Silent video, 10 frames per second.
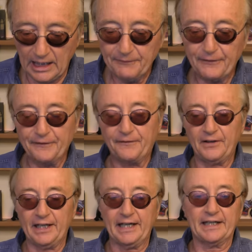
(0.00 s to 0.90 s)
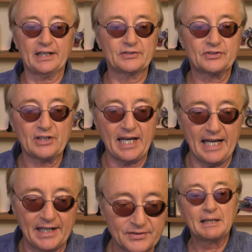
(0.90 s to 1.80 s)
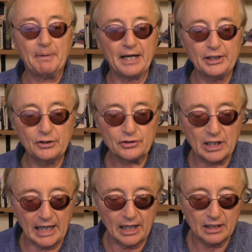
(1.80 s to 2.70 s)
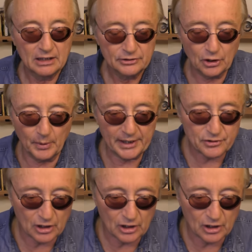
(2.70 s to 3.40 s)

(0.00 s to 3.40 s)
I for Flanagan says, I bought a used car two weeks